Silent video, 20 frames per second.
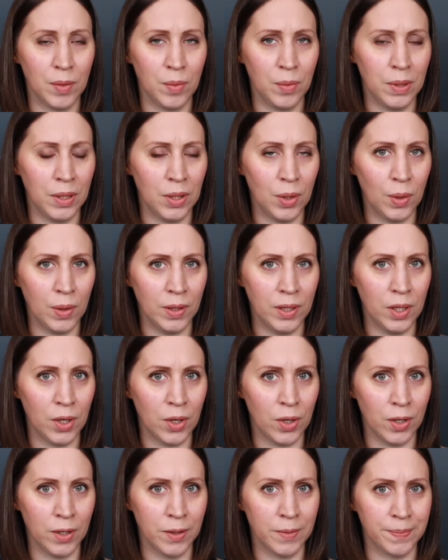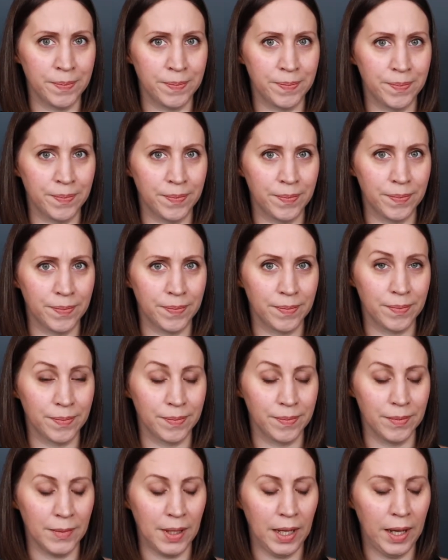with all the yarn.
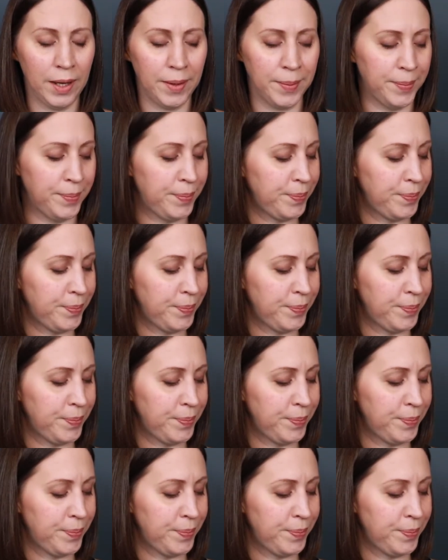Yeah,